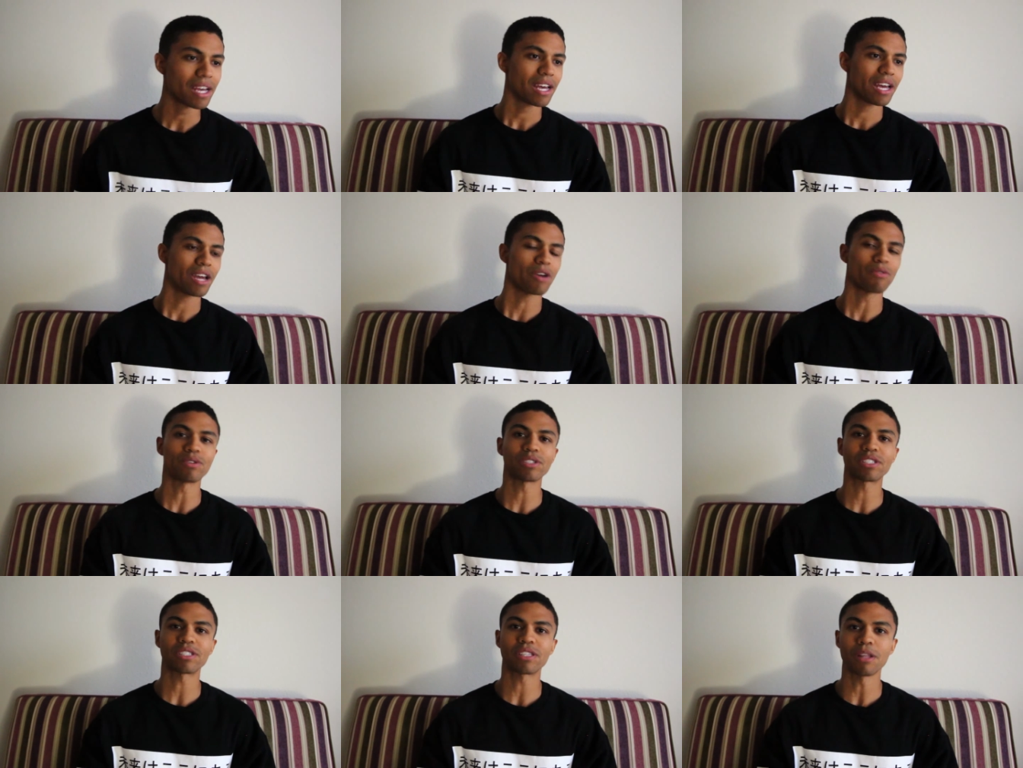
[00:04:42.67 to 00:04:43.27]
It
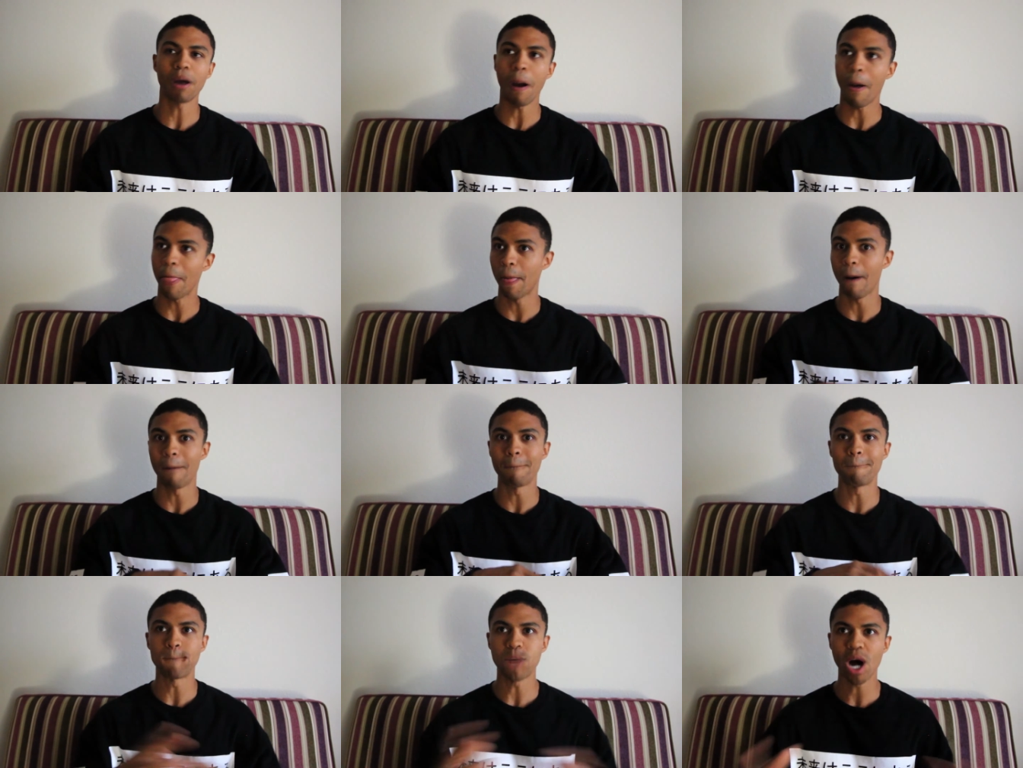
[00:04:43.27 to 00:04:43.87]
was
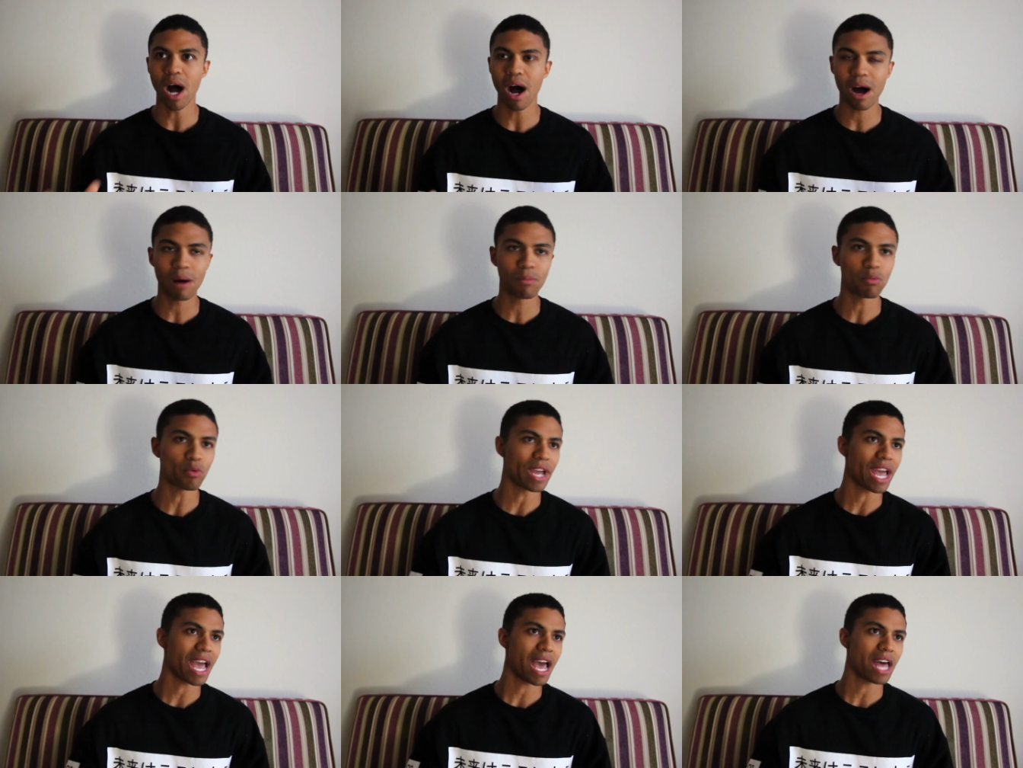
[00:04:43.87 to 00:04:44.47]
the
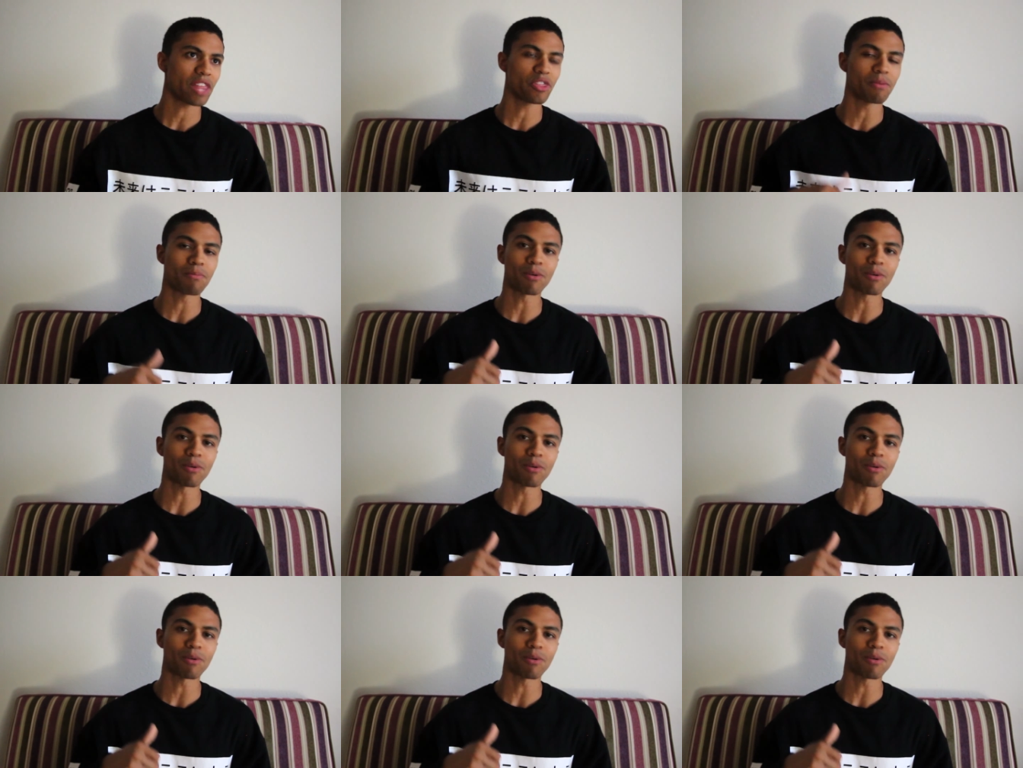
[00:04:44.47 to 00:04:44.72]
bomb. We had the